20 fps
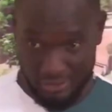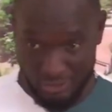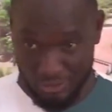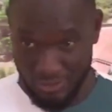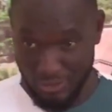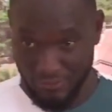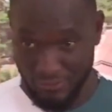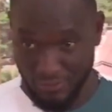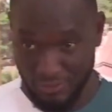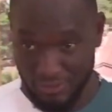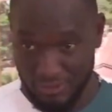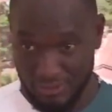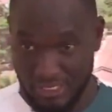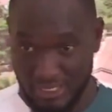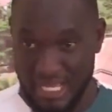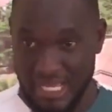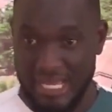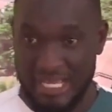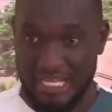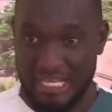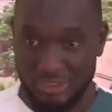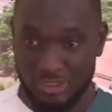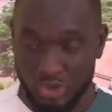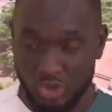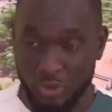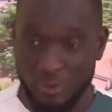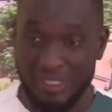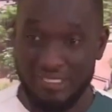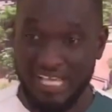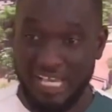true or false.
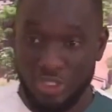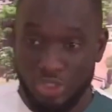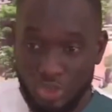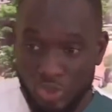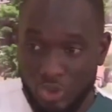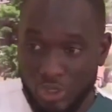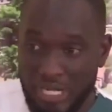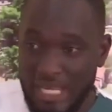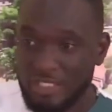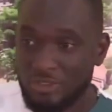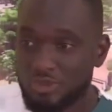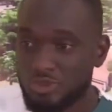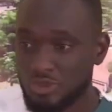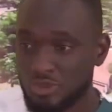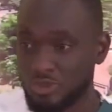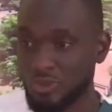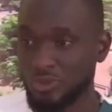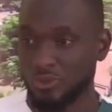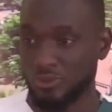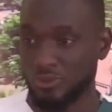Assuming that you learn to sew,